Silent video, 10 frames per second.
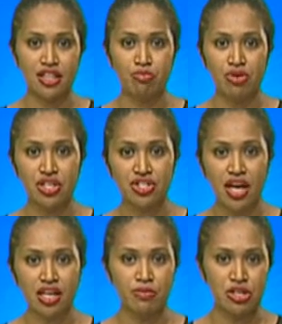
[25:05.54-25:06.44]
the British
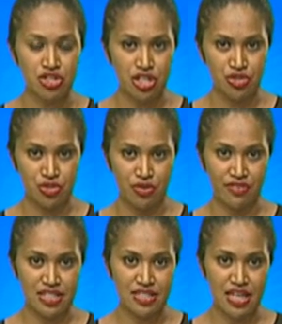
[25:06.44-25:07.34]
High Commission in
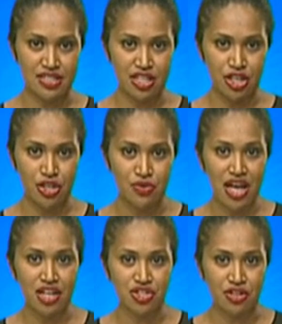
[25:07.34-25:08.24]
Suva says a new
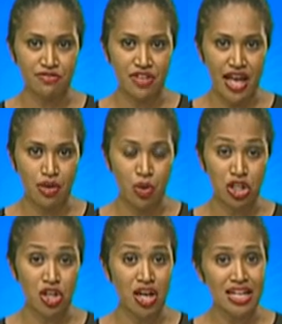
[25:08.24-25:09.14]
national flag will
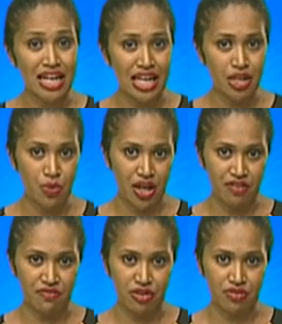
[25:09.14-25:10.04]
not in any way
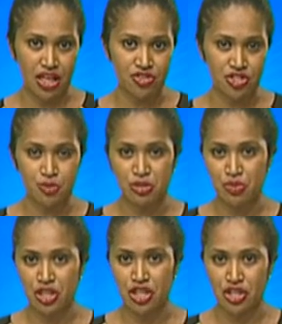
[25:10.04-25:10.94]
affect relations
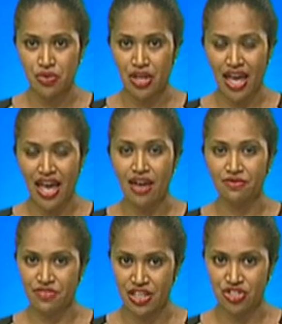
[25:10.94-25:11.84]
between the UK
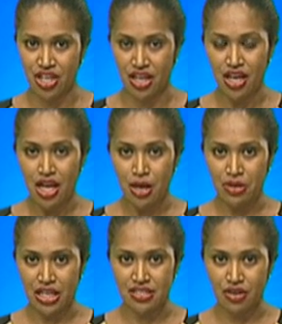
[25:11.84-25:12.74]
and Fiji.
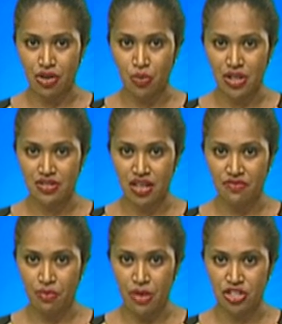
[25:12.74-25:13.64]
Police are requesting
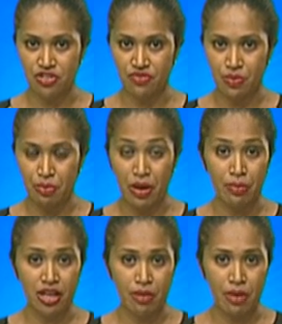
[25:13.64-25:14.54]
information from the
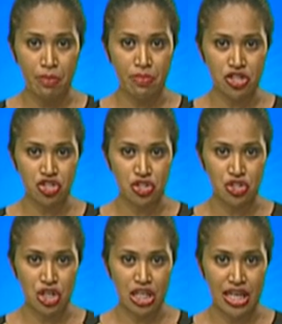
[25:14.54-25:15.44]
public about pictures
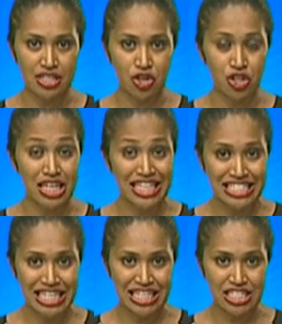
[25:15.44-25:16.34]
circulating on the
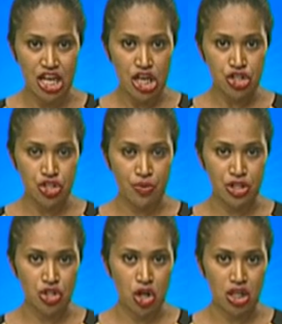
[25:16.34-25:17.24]
internet
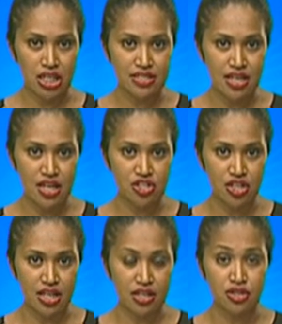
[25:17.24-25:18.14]
showing toddlers
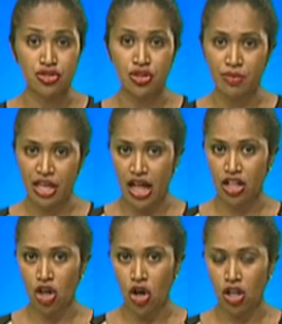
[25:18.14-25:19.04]
allegedly consuming
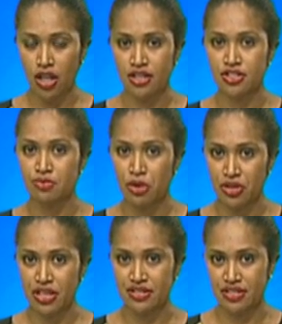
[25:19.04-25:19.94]
alcohol and
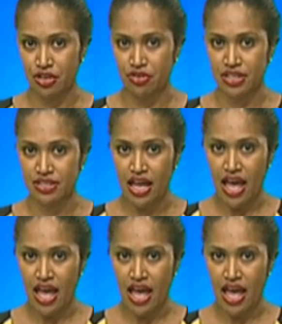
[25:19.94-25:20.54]
smoking cigarettes.